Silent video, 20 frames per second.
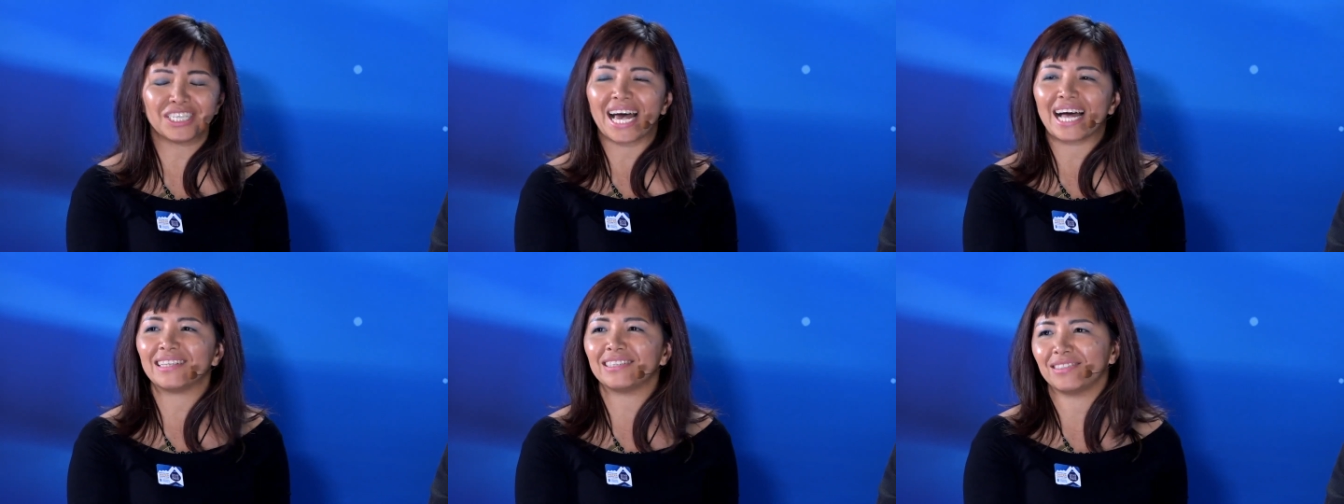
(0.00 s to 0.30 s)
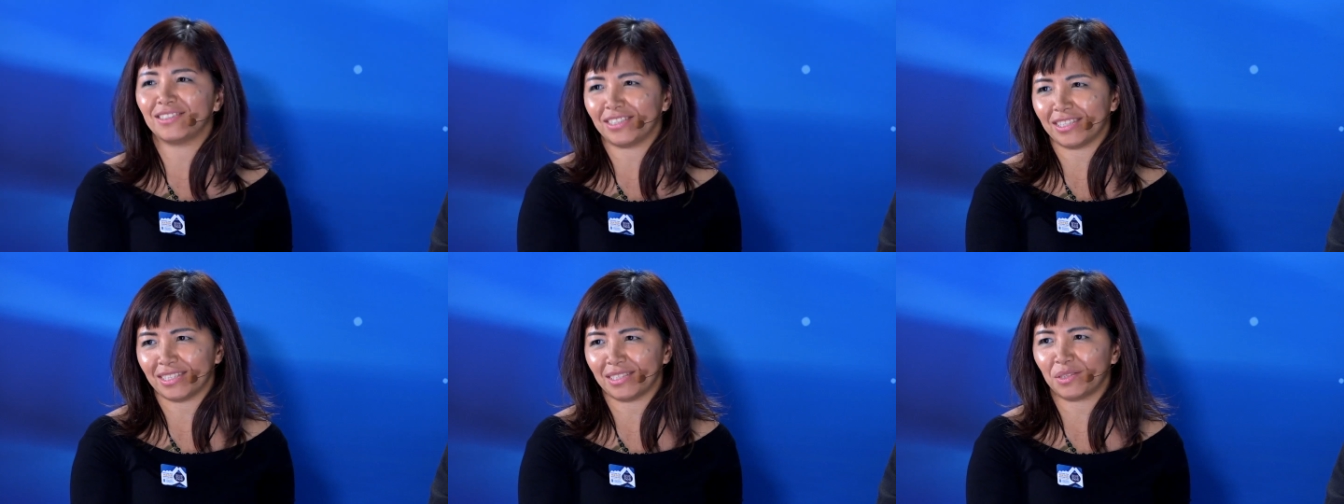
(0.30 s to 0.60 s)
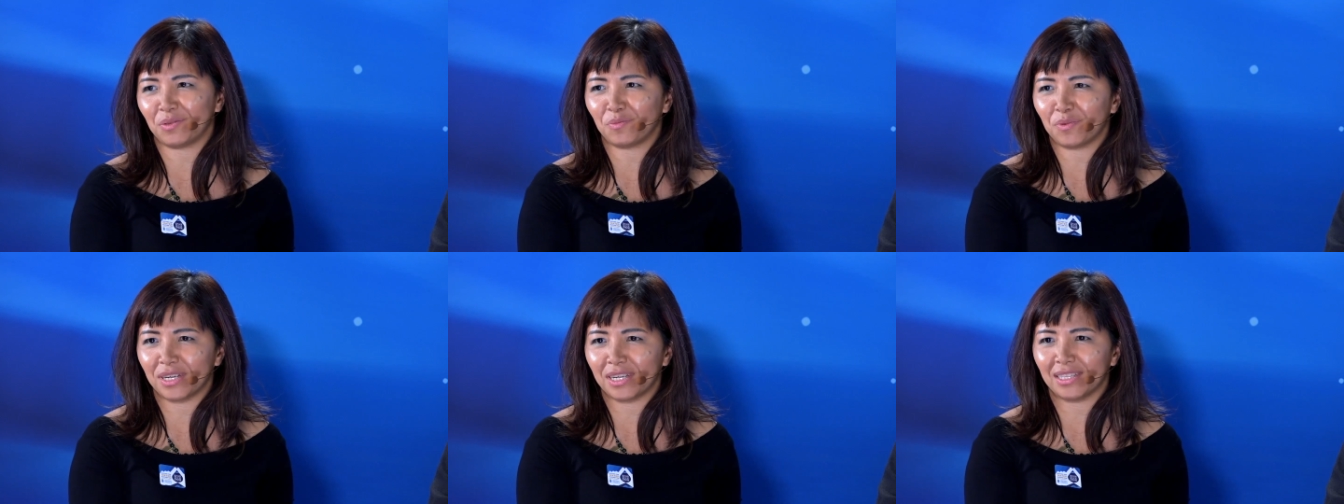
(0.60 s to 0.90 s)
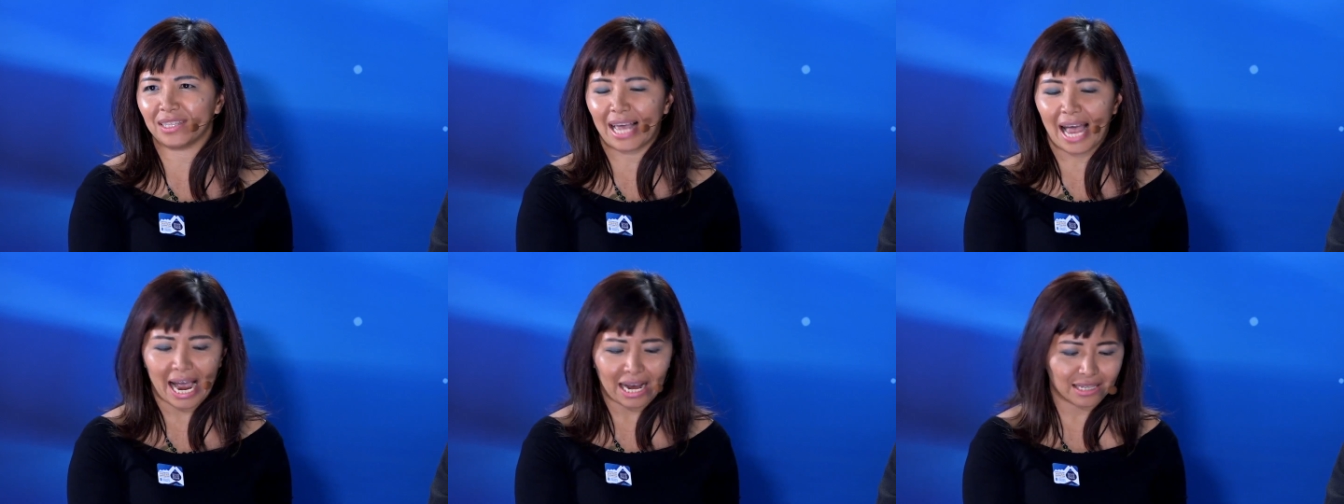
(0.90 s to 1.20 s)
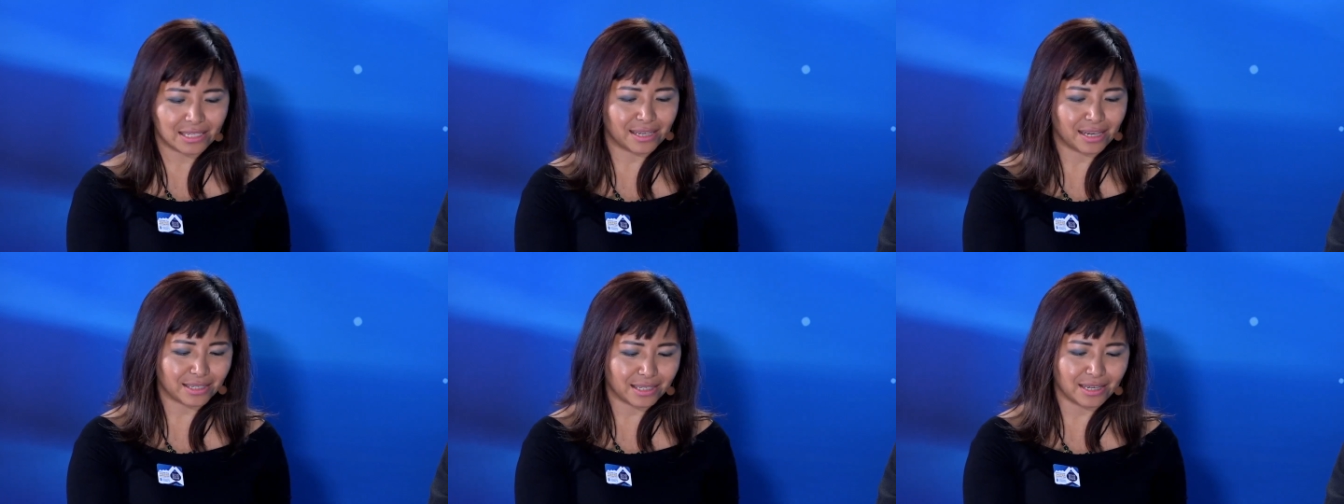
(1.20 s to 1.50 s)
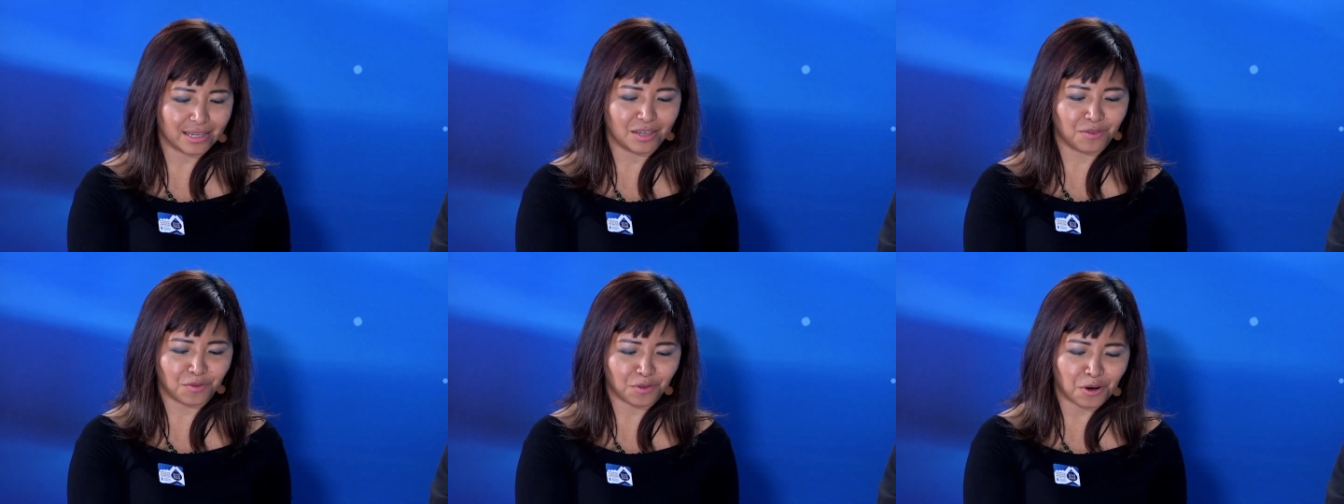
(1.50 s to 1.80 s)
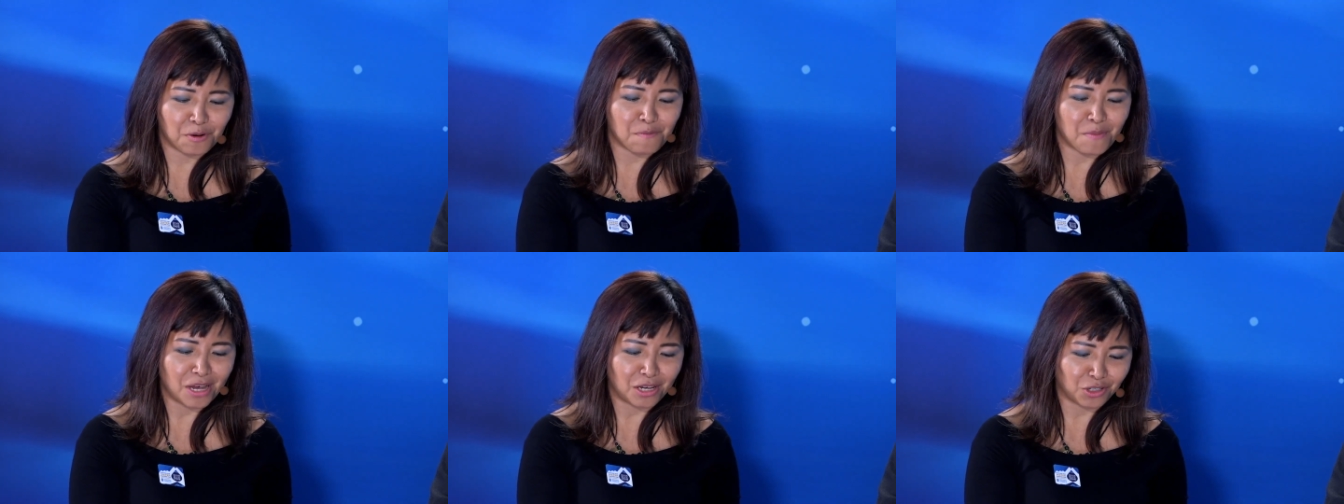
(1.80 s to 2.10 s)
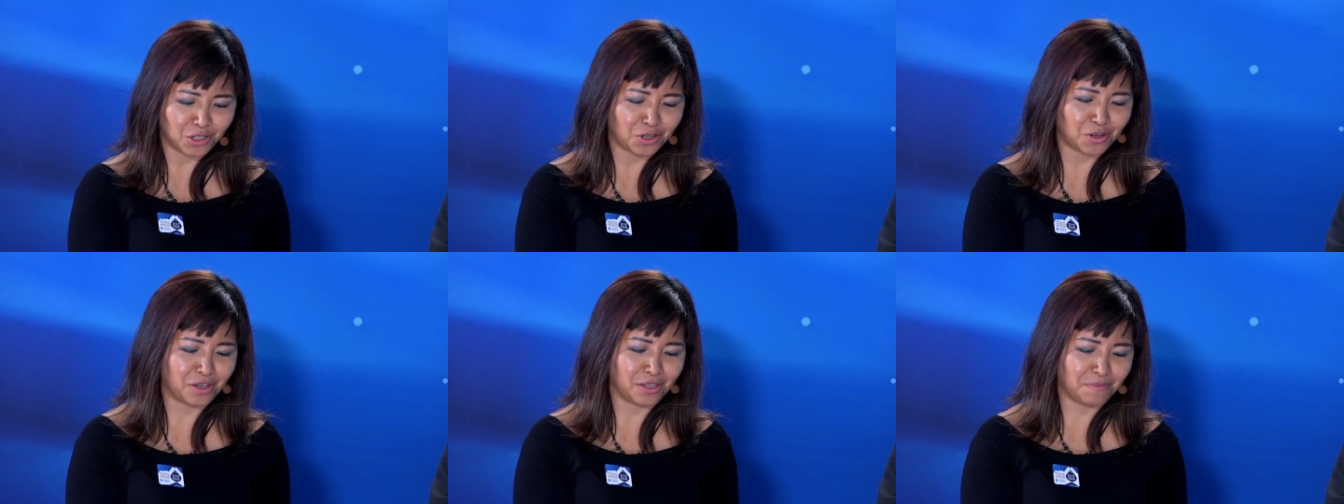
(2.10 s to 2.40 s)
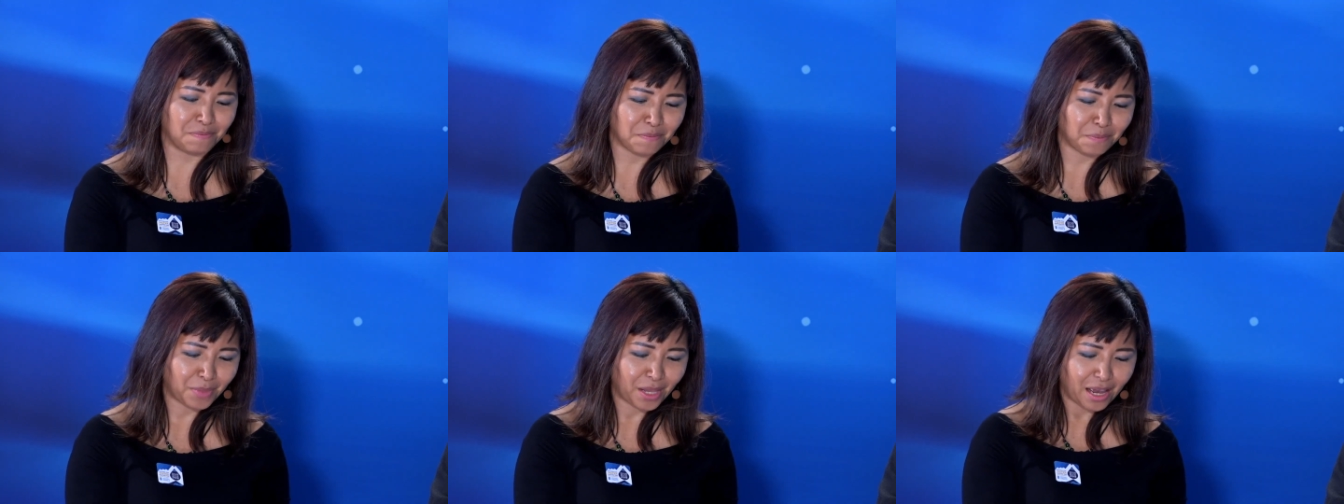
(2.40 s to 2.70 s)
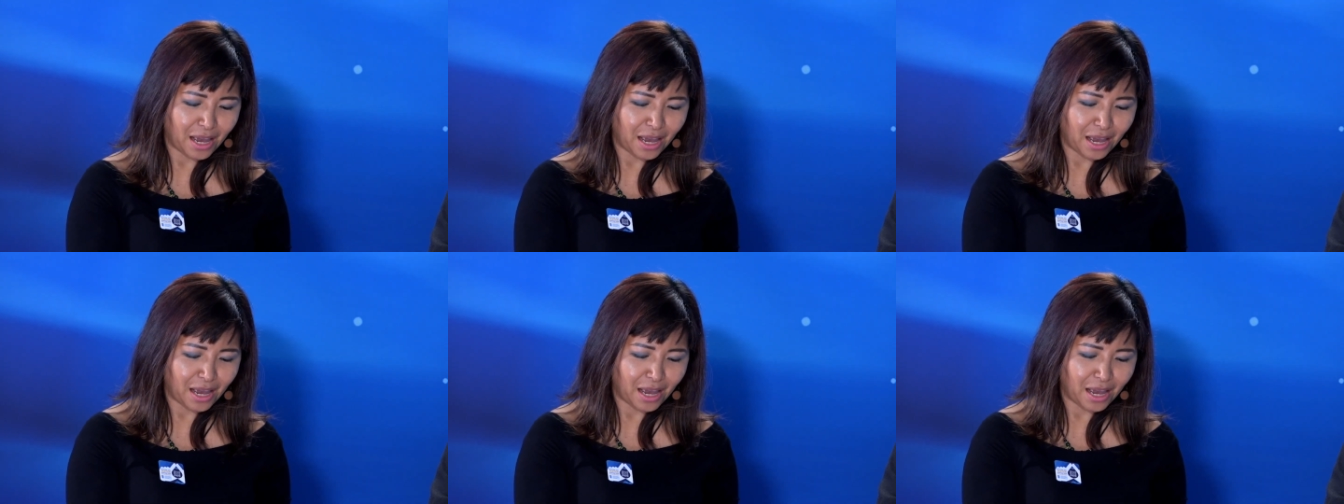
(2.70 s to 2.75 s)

challenges with accessing information.